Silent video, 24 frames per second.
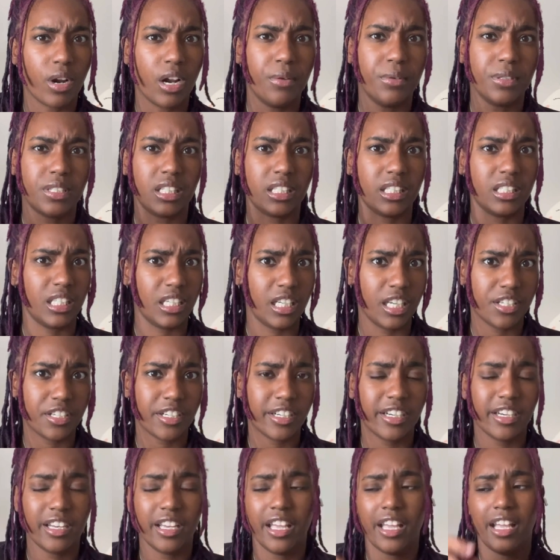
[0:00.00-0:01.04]
I was still a
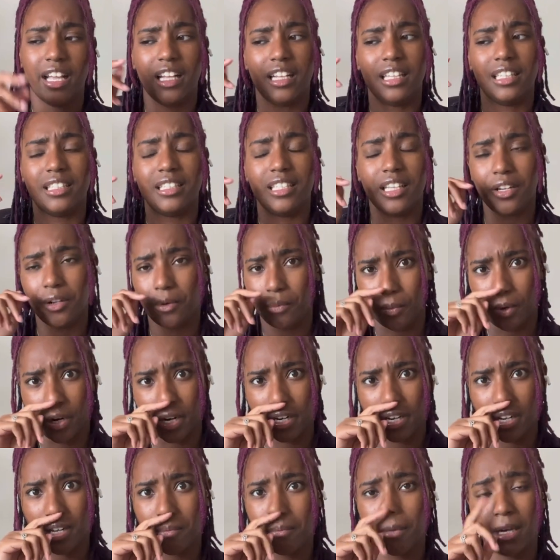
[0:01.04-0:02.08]
teenager. Didn't
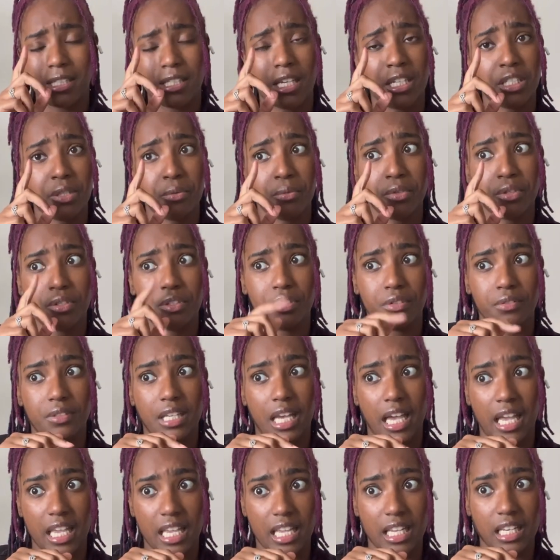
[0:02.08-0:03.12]
work, my tension was too
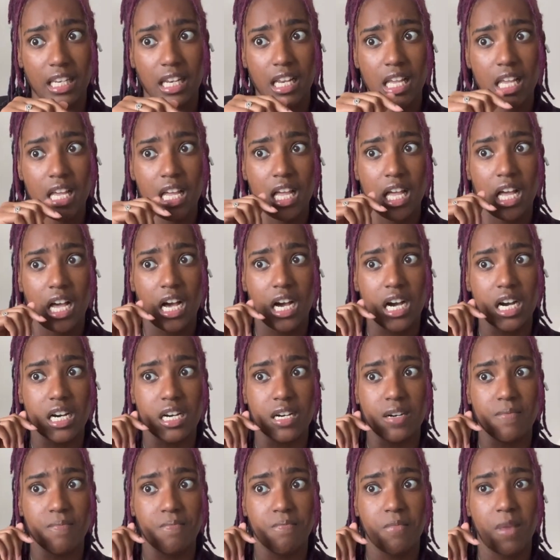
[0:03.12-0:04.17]
tight.
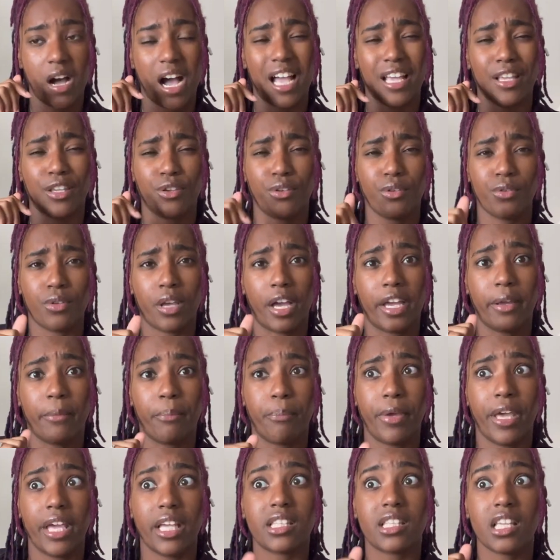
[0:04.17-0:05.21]
Um, I used, I
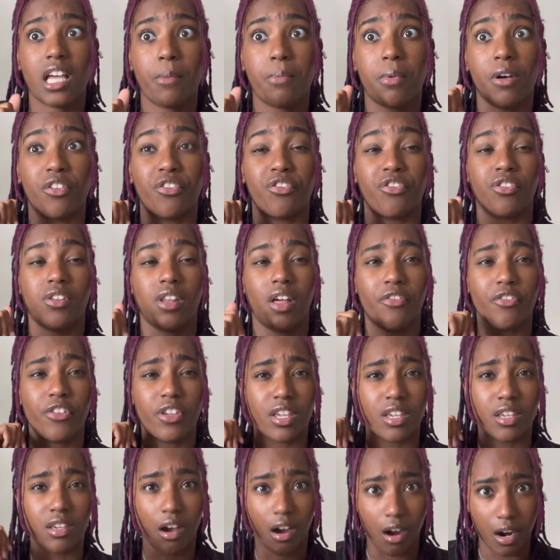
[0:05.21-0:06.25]
picked up a
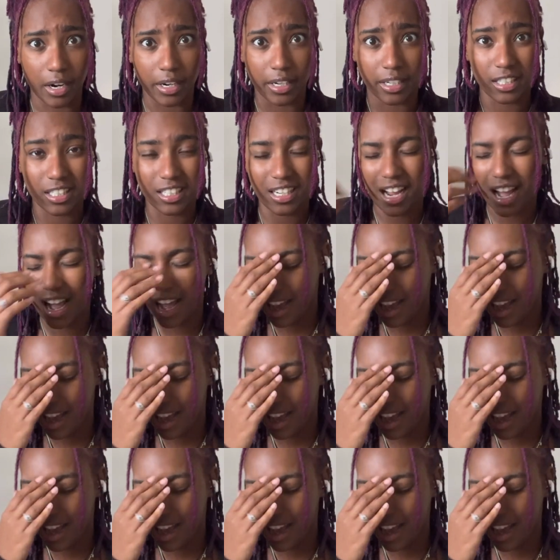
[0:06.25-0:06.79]
fluffy yarn.